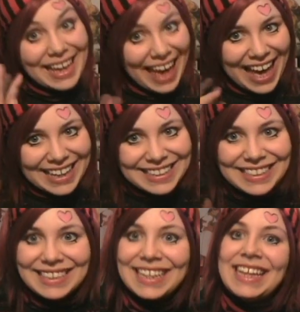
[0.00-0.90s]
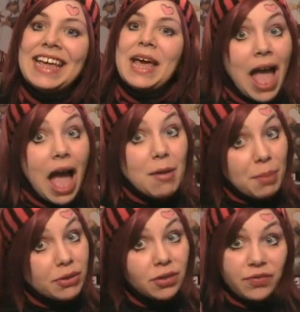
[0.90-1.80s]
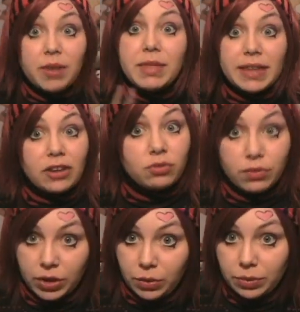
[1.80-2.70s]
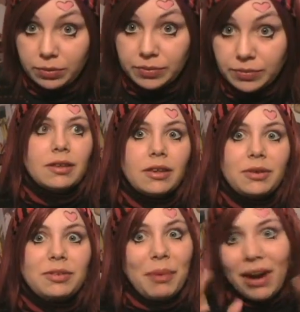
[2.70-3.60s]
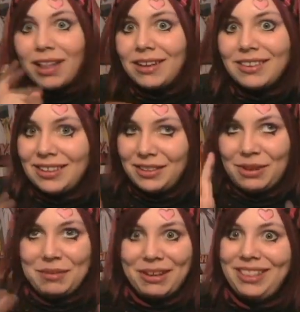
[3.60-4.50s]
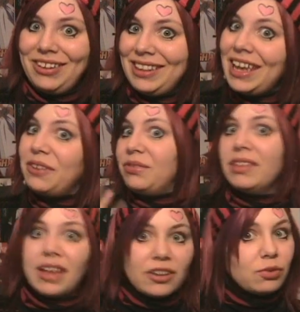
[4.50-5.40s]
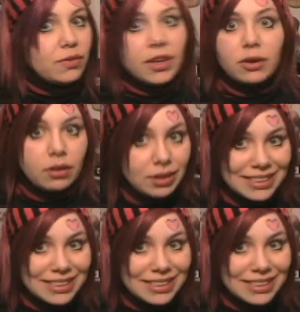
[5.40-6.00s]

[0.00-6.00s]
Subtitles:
guys! I'm about to film the next review. So, spoiler, this is what I'm gonna look like for the next review.